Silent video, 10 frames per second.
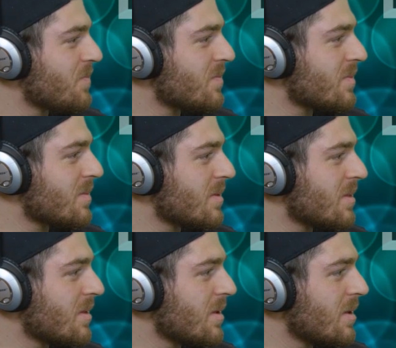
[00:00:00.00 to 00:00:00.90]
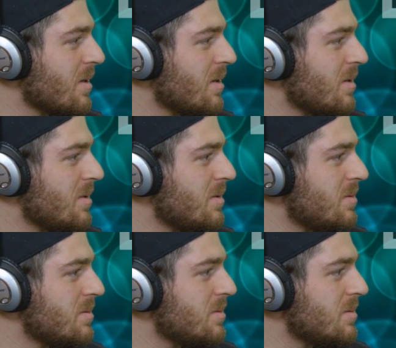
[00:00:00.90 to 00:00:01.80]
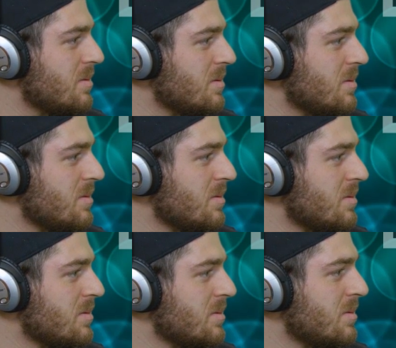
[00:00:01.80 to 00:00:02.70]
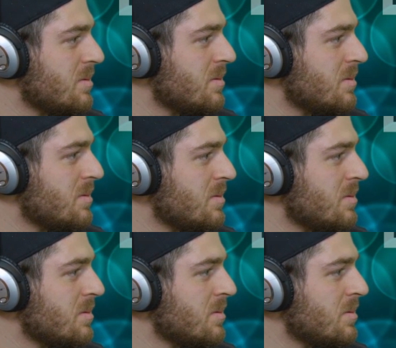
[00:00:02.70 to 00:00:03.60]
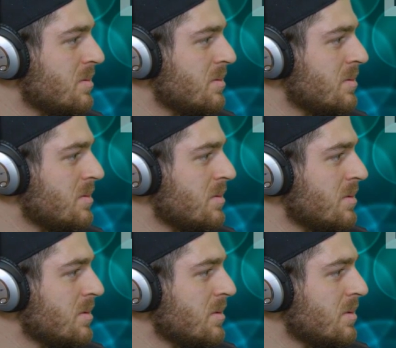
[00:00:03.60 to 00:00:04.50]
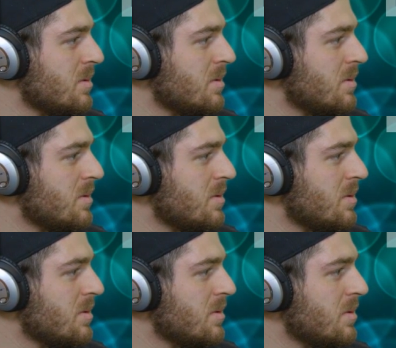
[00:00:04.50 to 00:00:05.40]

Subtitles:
The person shown says nothing.